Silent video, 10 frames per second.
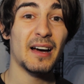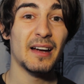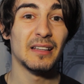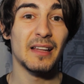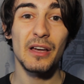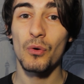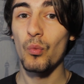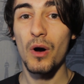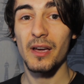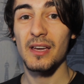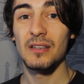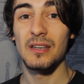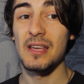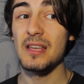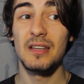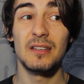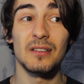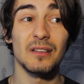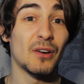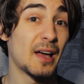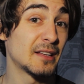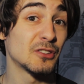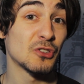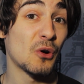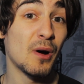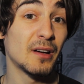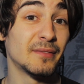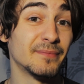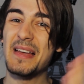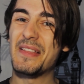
I like walking, eating, and so on.